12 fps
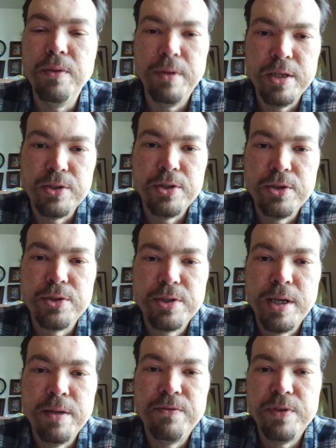as I just
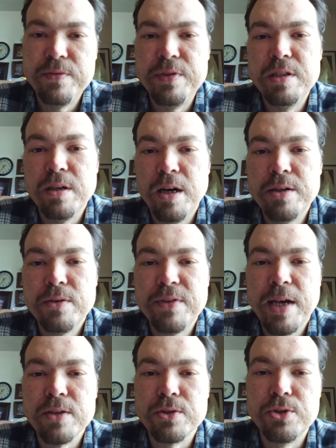said, 50 to
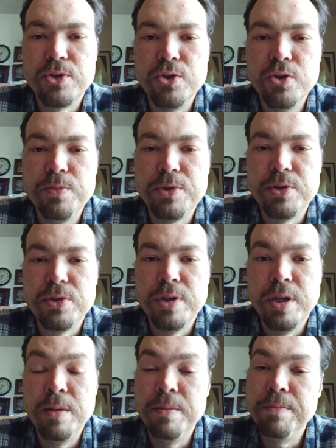100,000 troops.
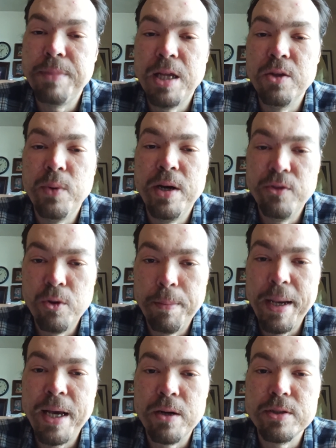And by the way, they're
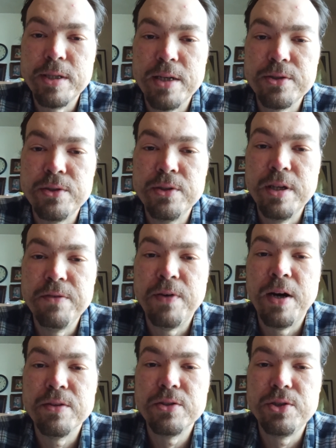battle tested. They
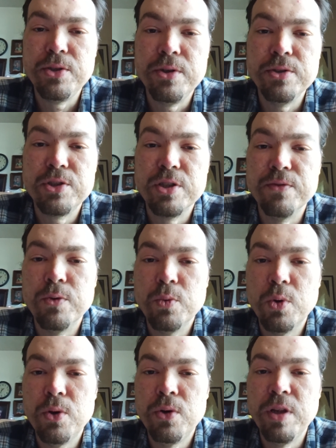fought in the Syrian civil
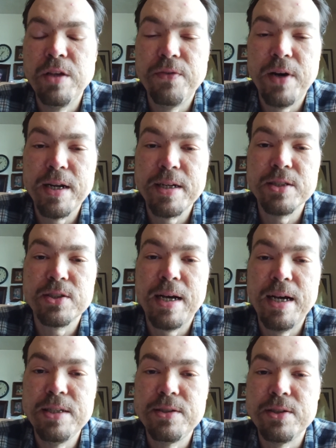war. They fought against
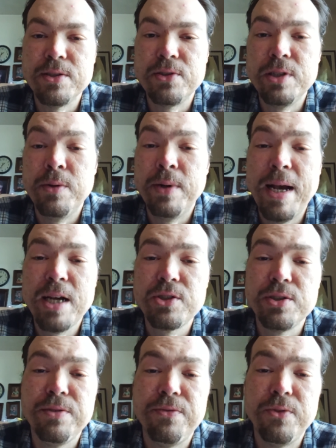ISIS. They were
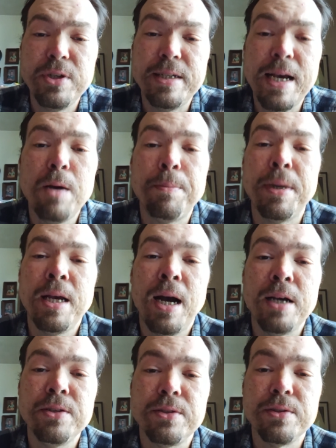actually freaked out by
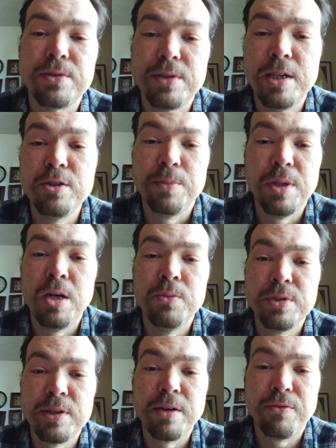ISIS. Hezbollah
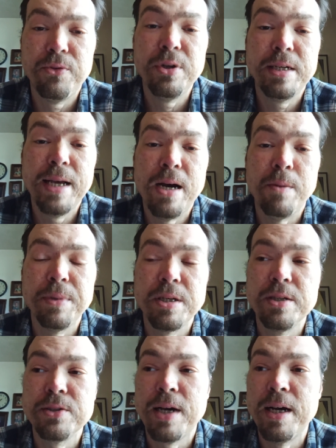was like freaked out
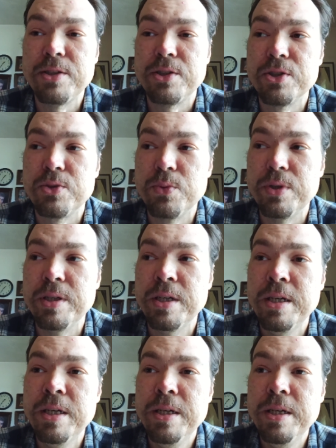because ISIS would